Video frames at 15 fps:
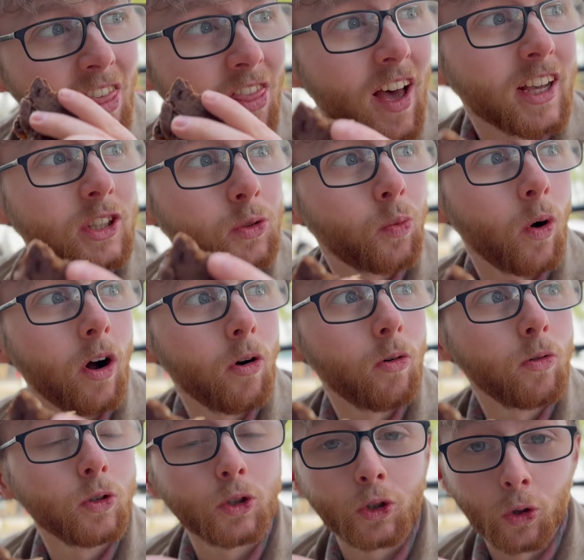this will
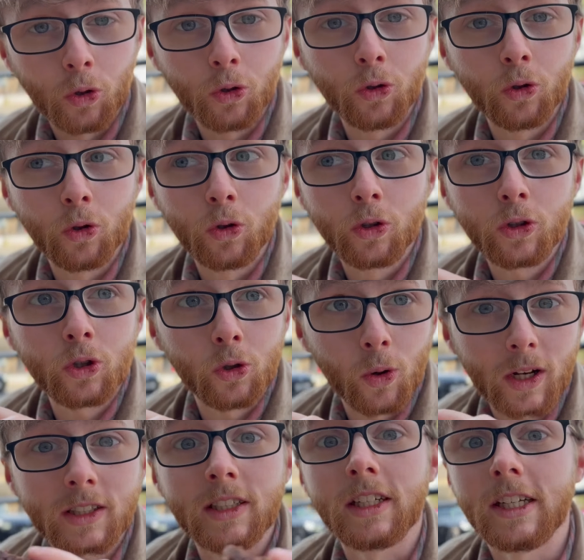suit you to
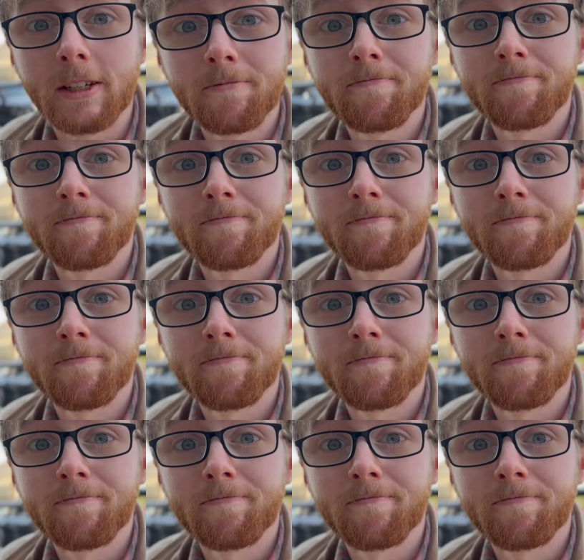a tee.